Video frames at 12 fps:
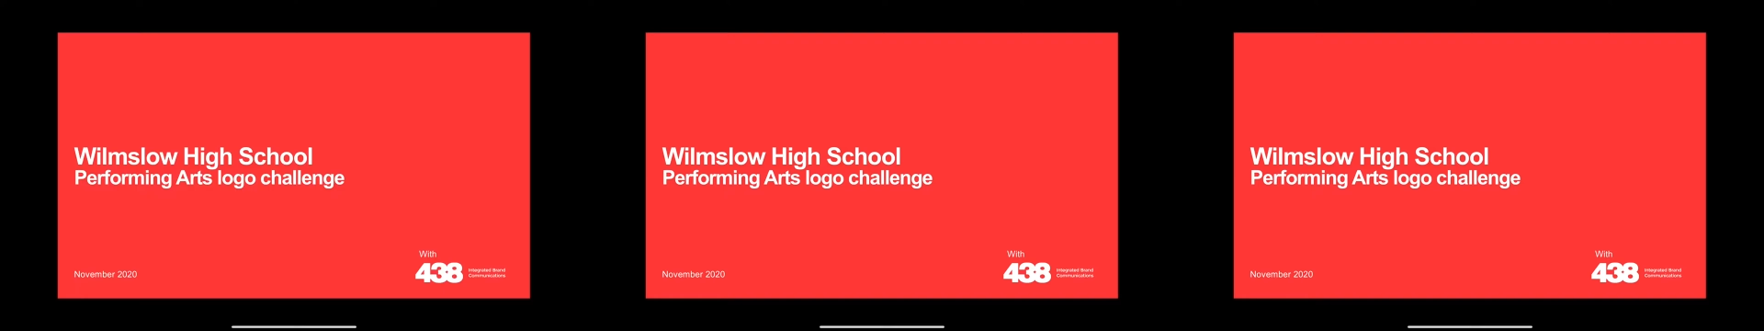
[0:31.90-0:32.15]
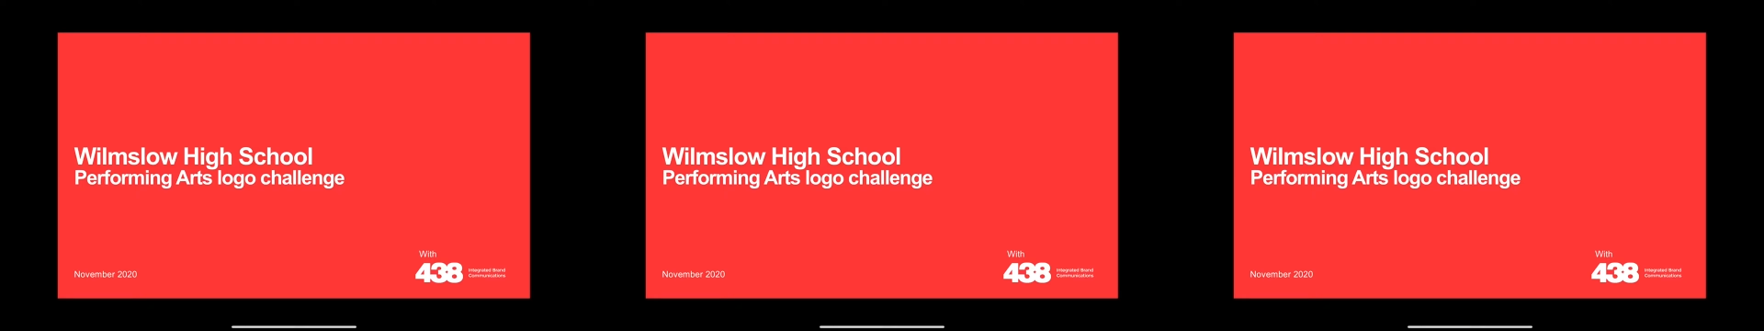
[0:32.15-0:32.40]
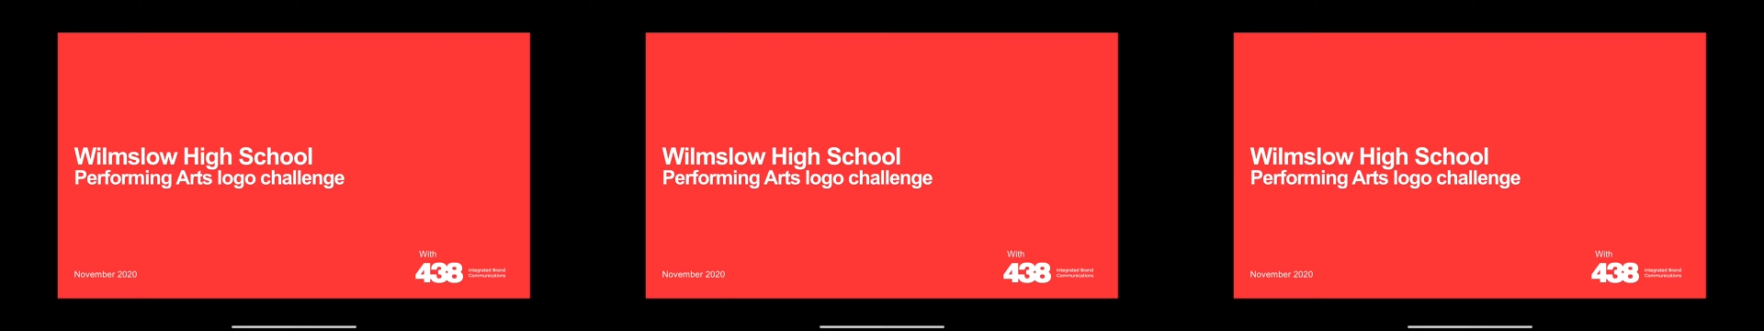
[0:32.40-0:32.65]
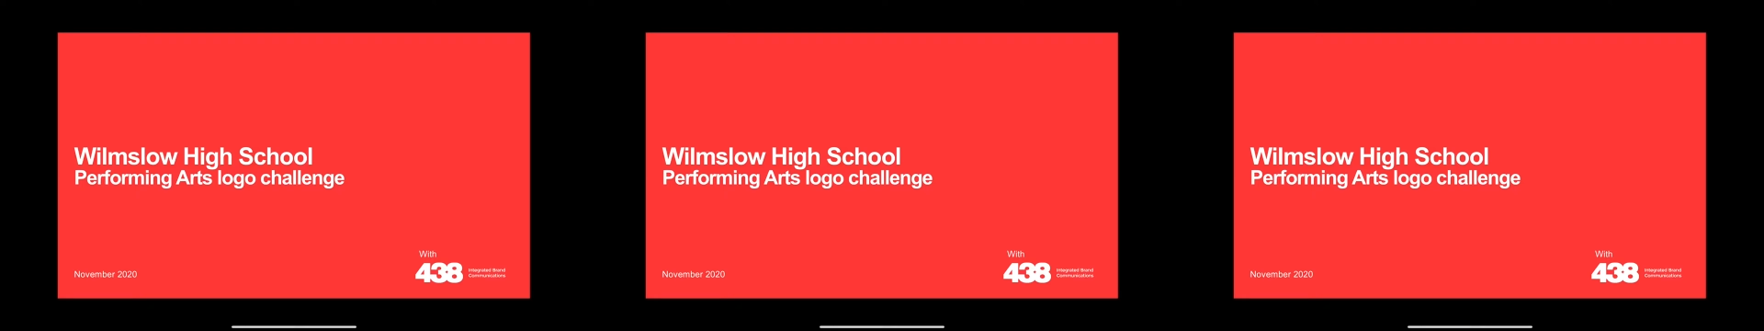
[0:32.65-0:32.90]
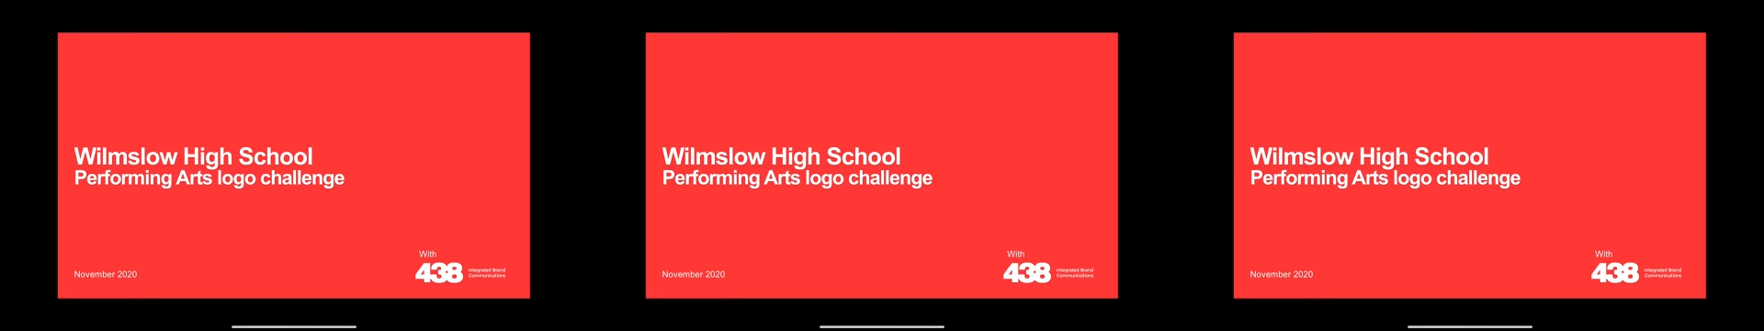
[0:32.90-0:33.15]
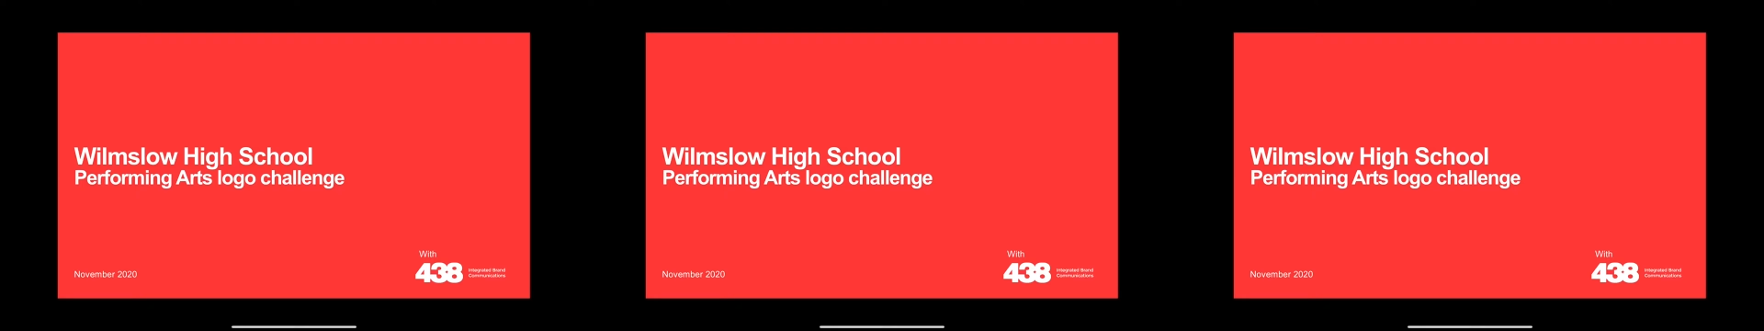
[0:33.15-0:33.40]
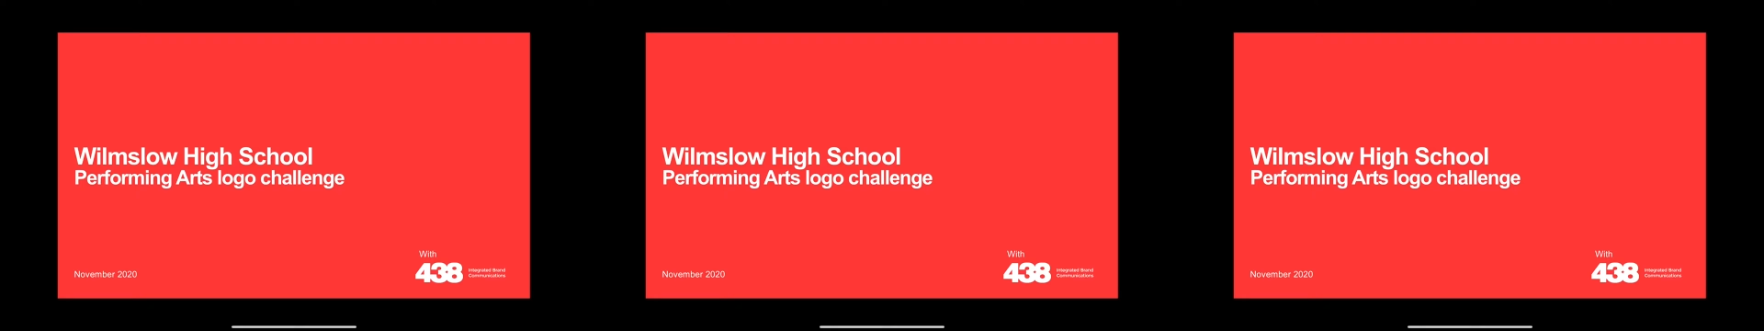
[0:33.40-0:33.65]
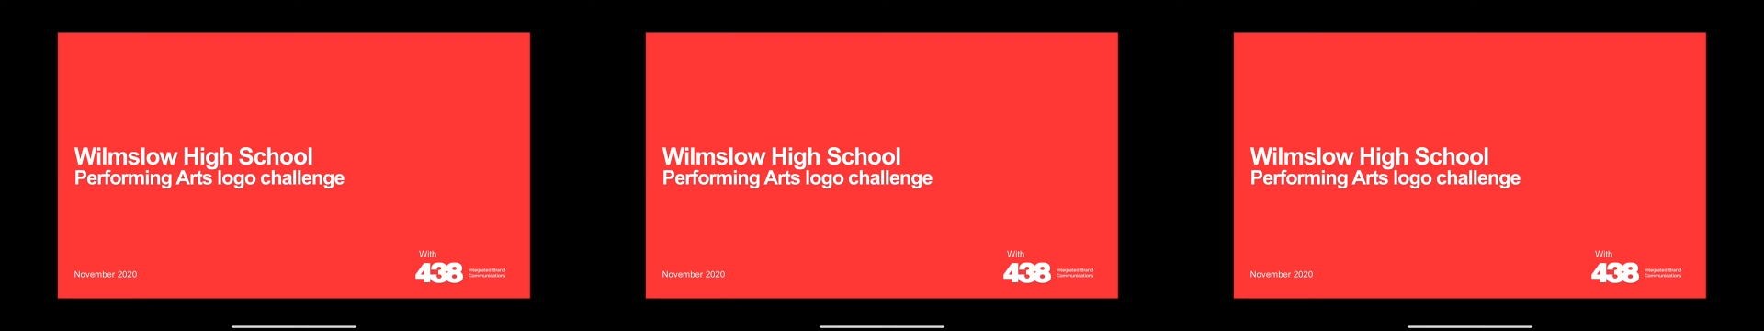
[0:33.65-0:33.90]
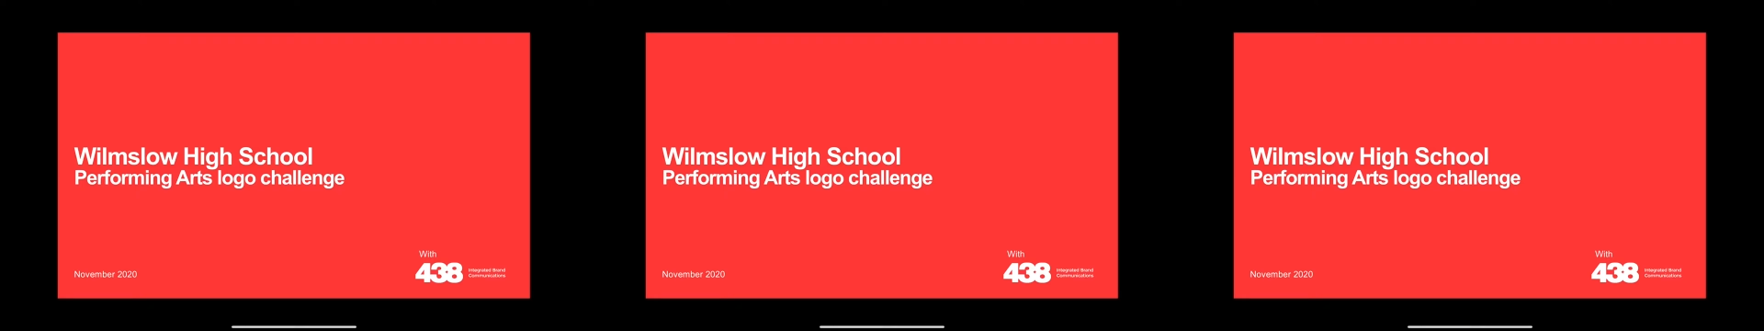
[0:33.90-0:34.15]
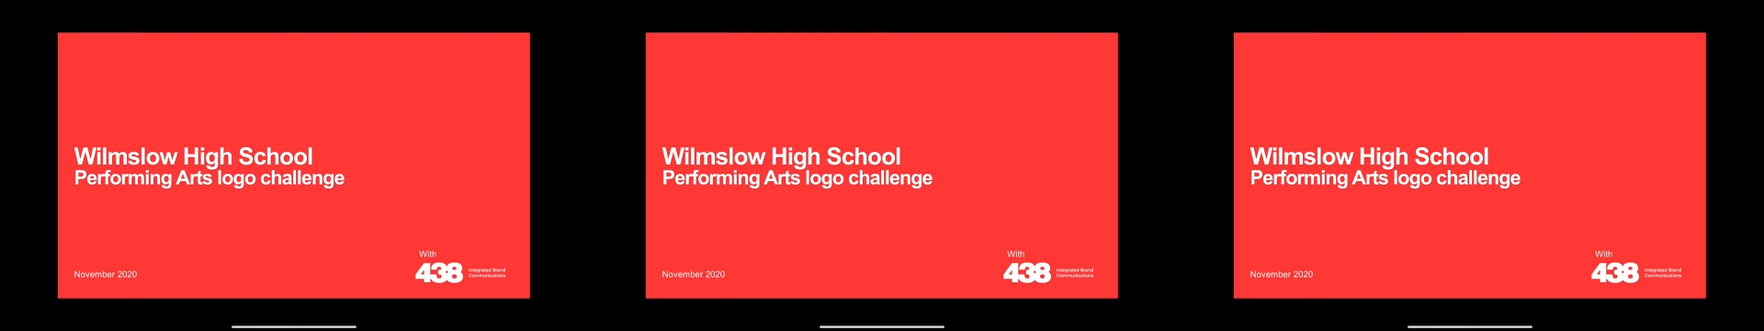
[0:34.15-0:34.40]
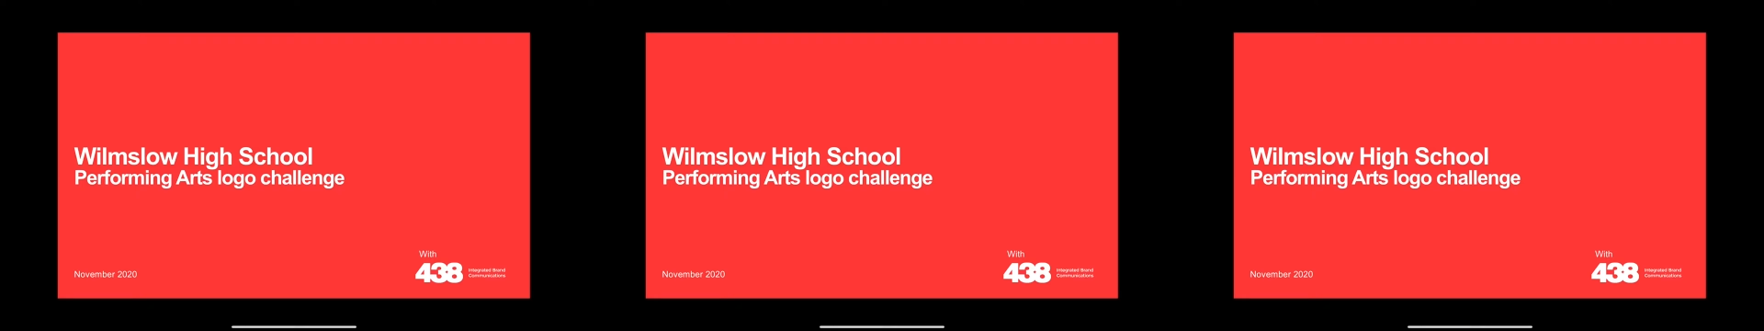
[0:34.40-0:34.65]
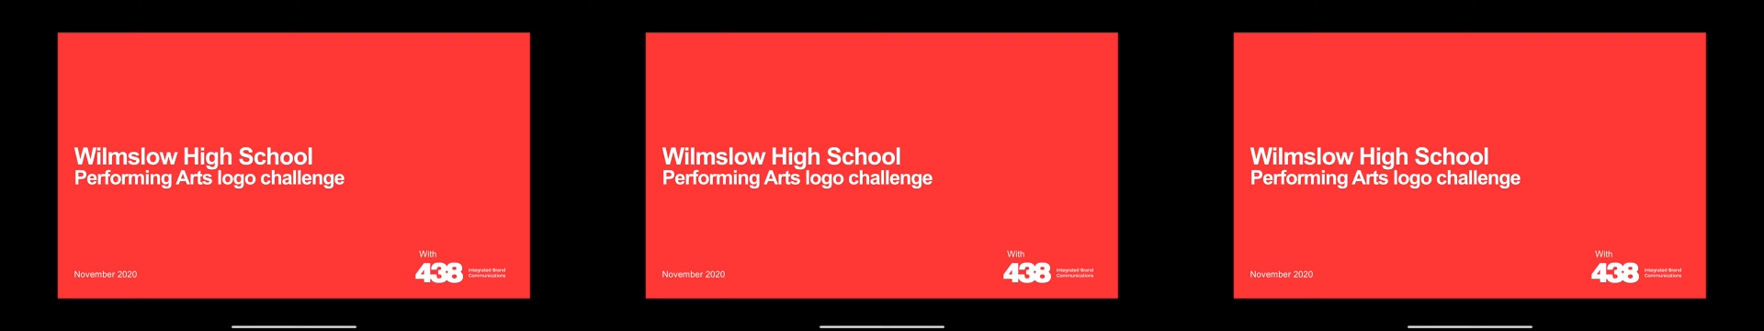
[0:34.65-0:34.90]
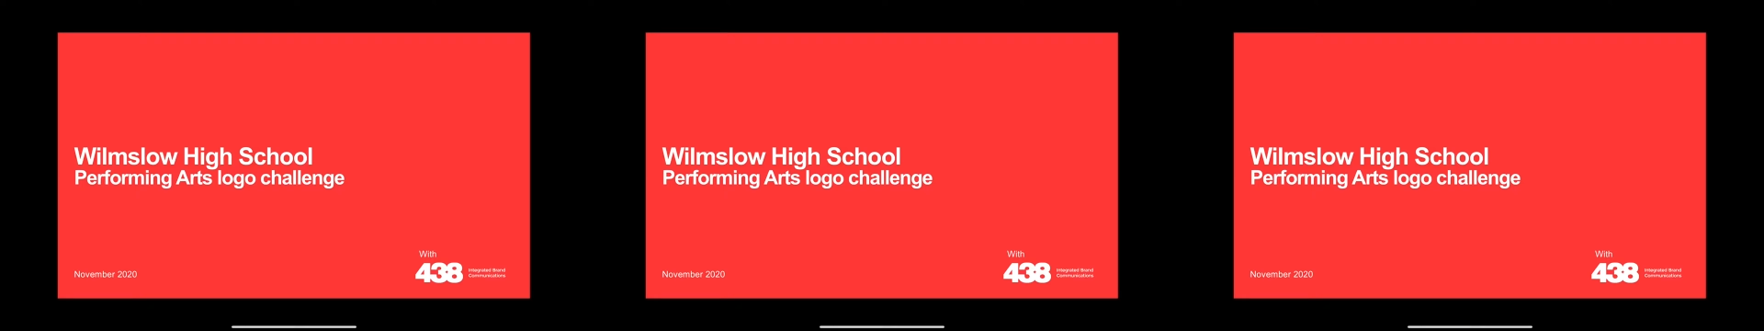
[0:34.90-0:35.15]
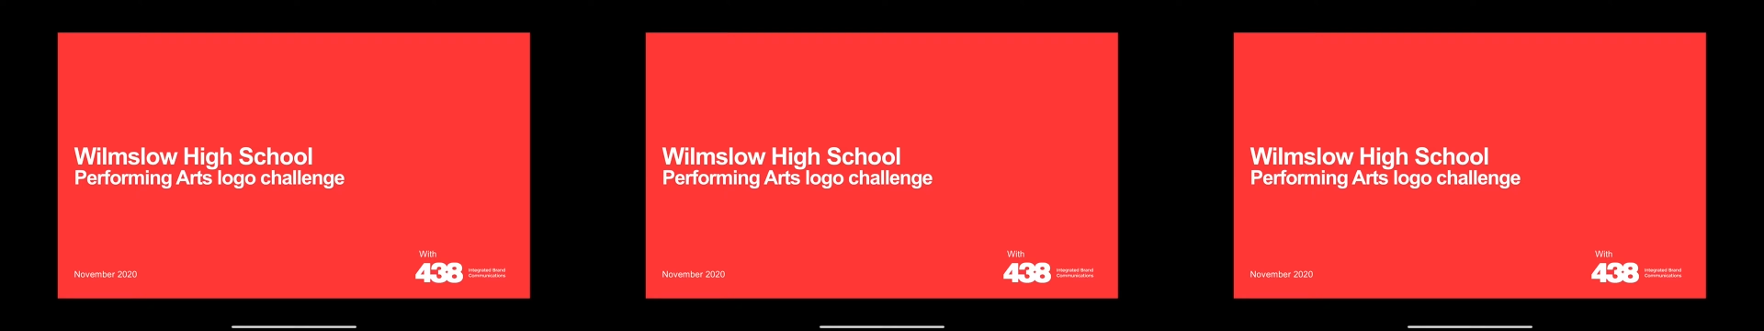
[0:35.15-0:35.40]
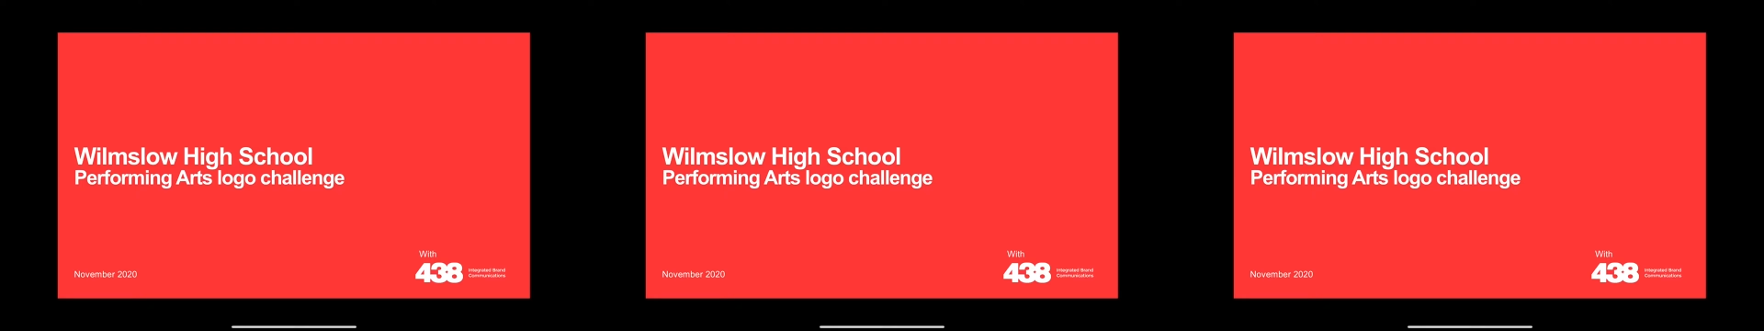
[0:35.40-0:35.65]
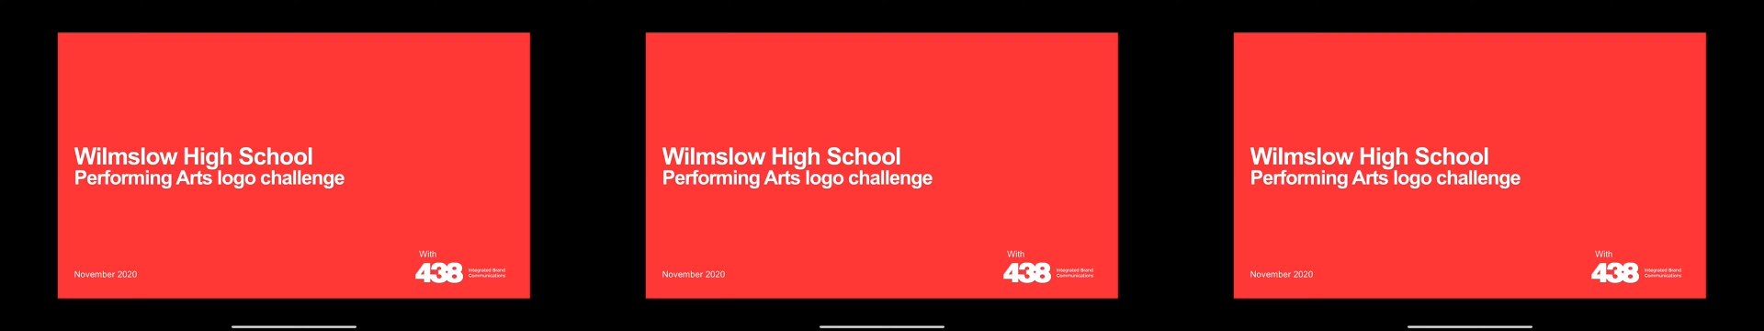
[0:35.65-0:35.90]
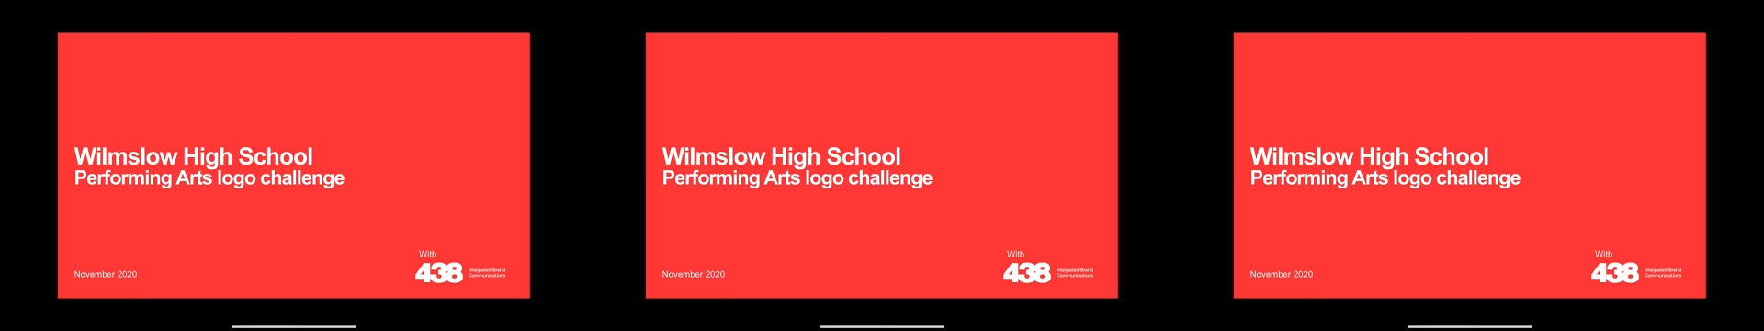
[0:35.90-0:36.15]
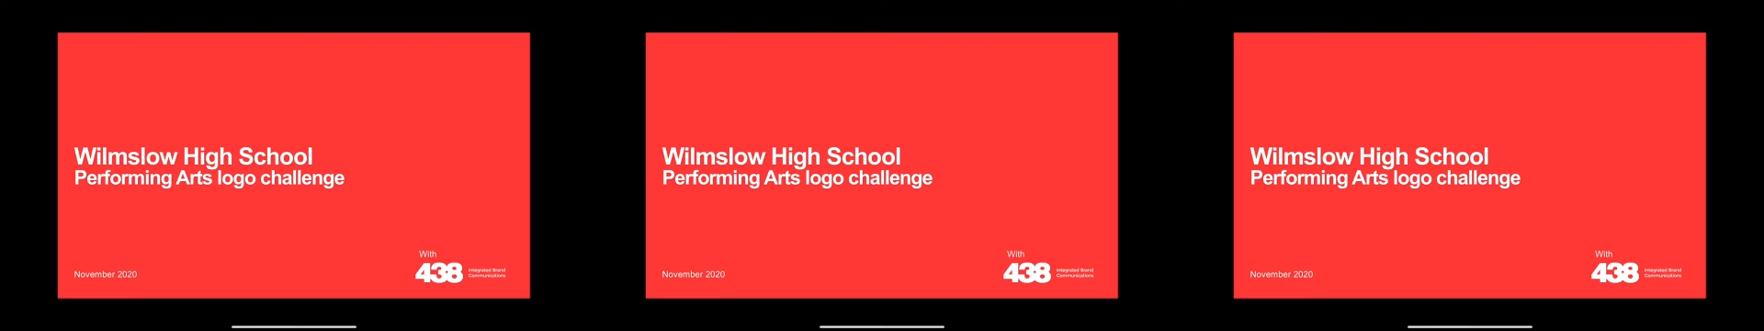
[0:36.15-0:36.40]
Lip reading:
[unreadable: no face in view]